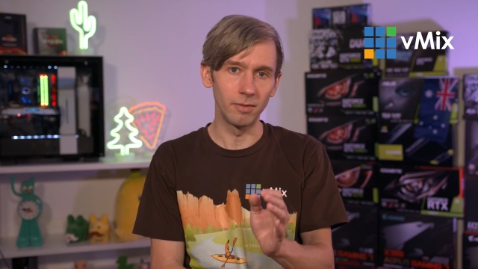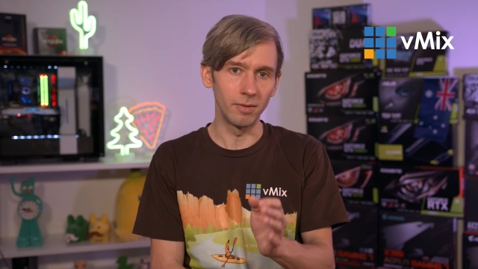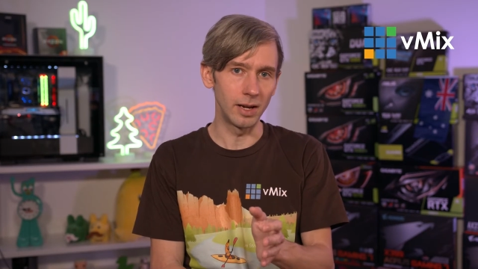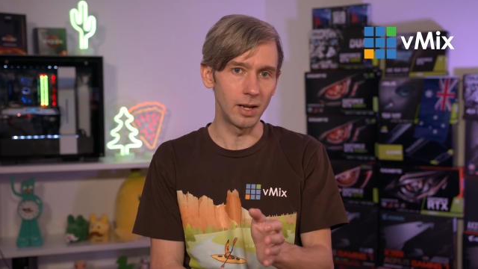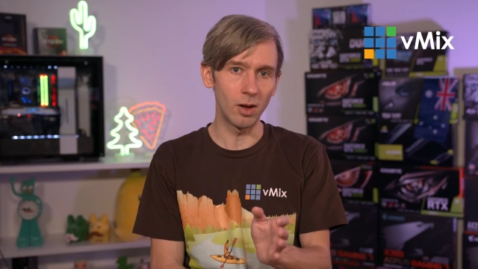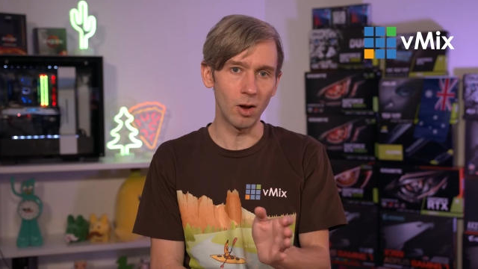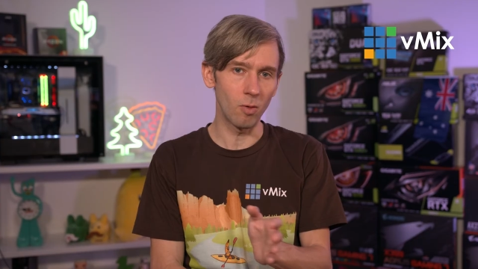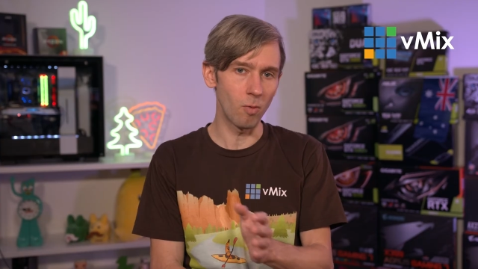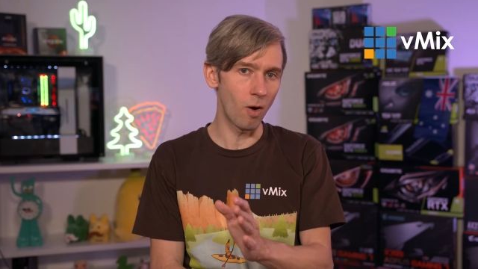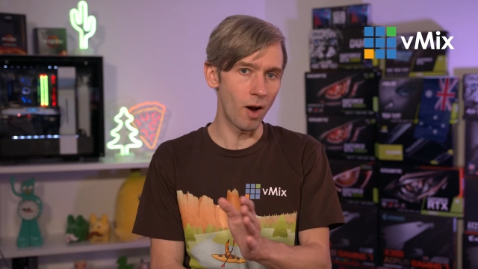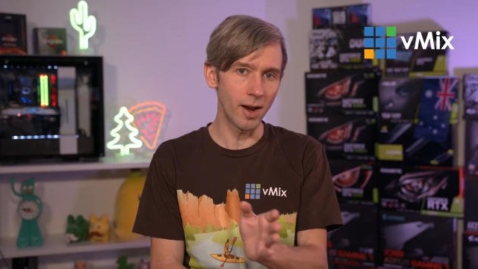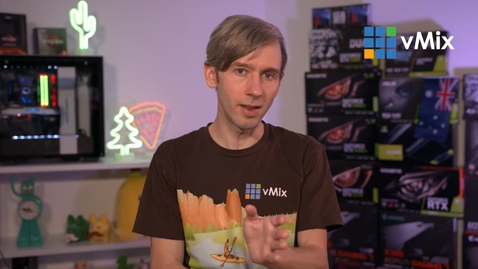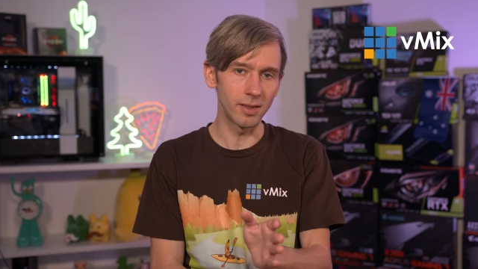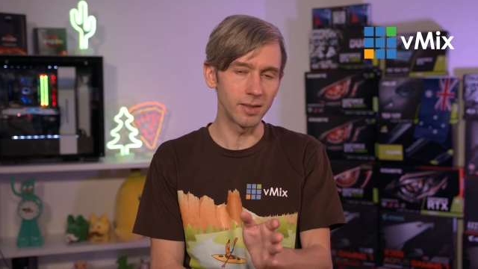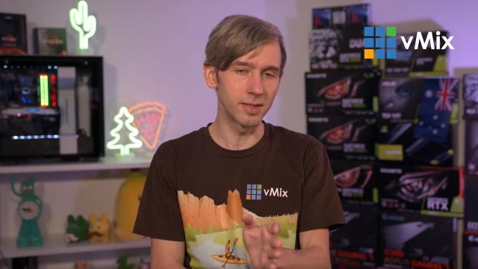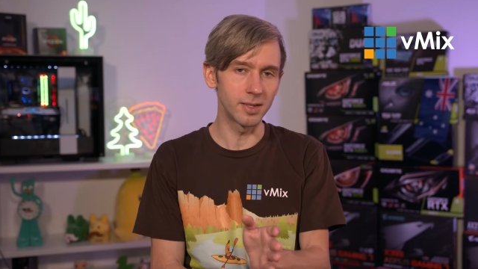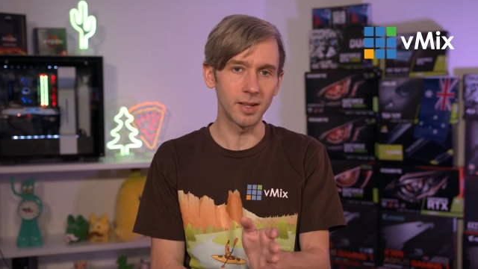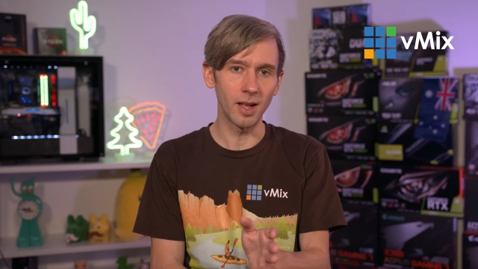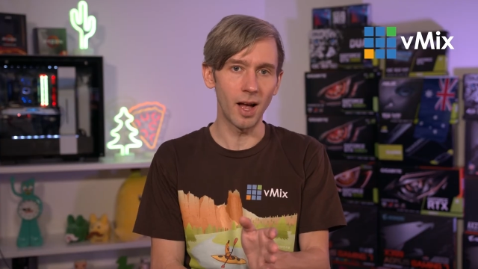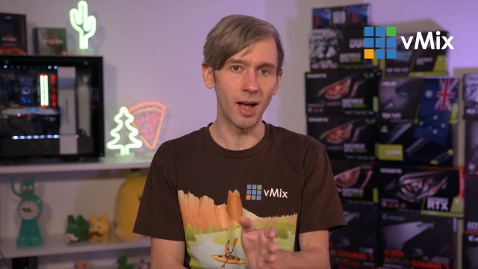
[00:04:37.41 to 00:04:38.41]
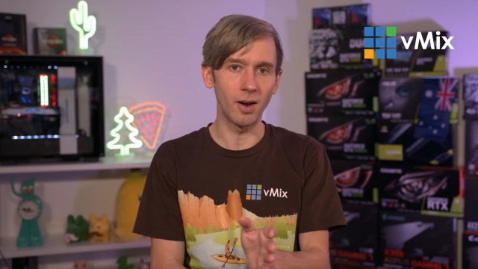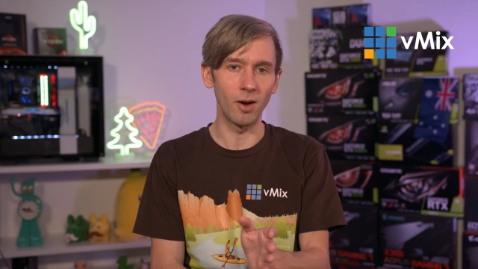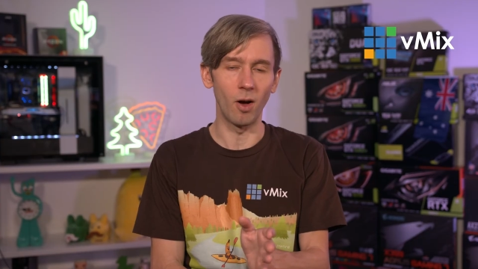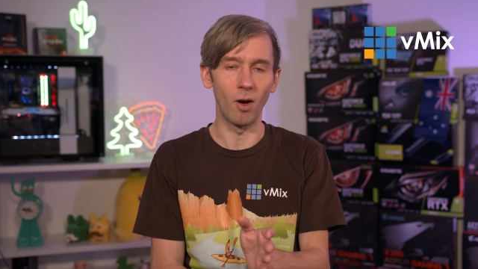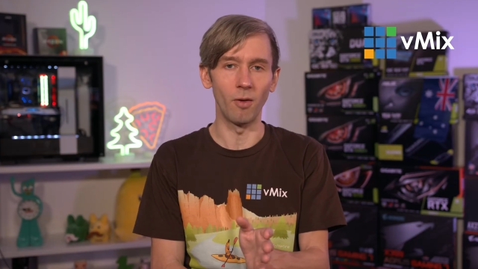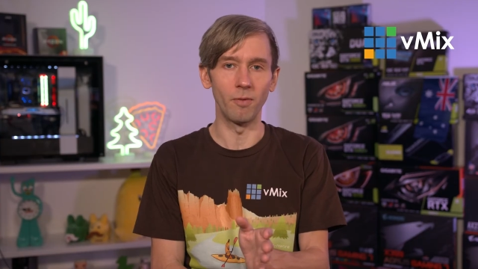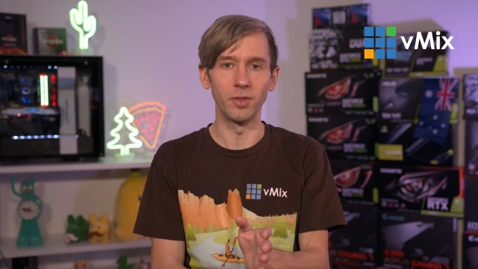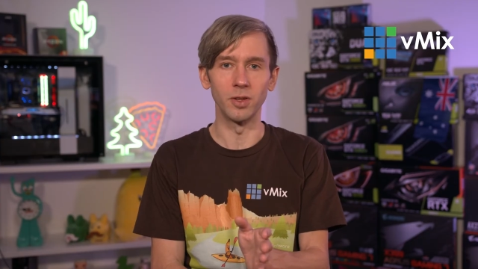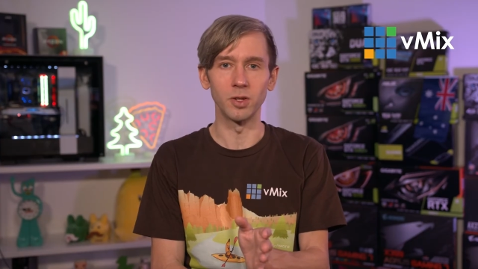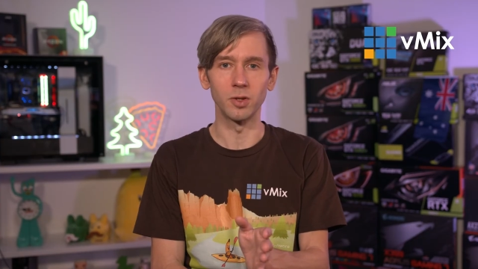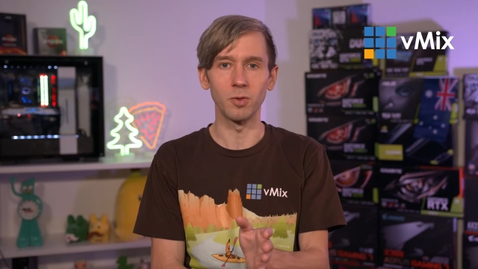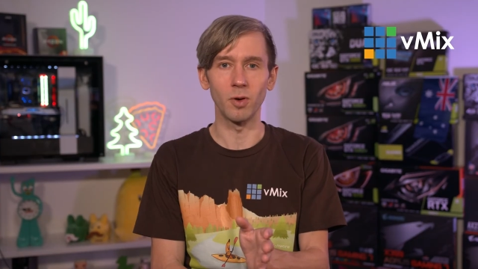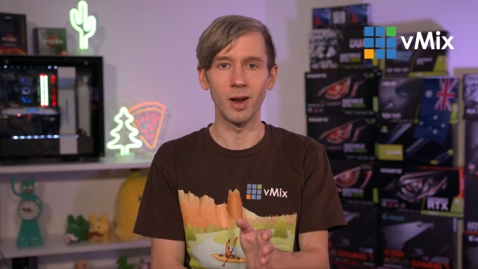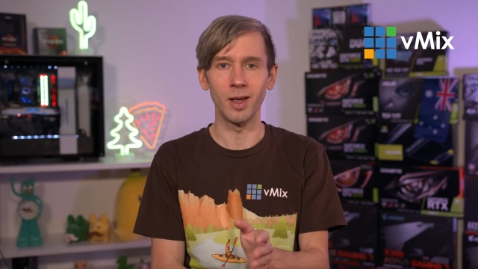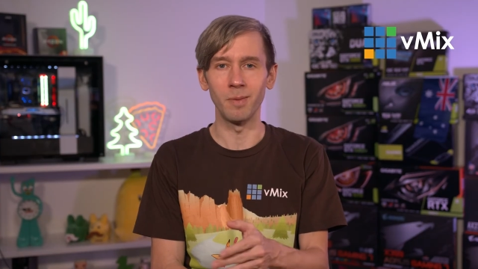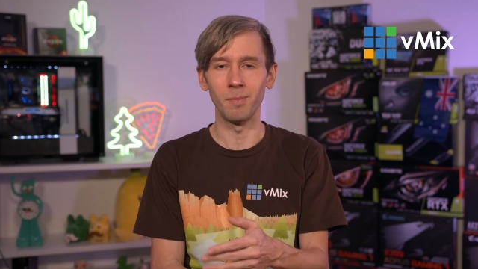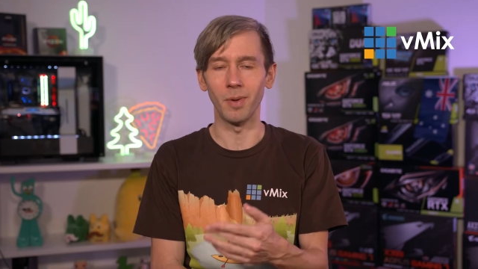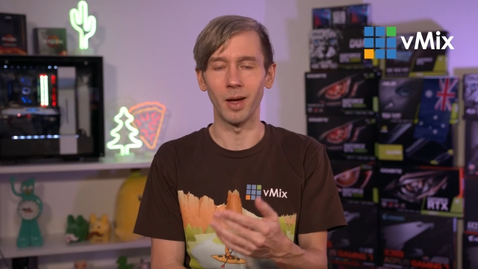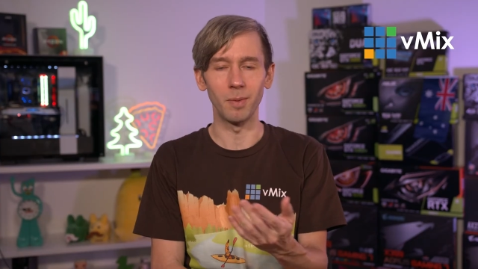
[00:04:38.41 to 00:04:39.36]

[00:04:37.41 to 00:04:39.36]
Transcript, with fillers: video right at the start of the stream,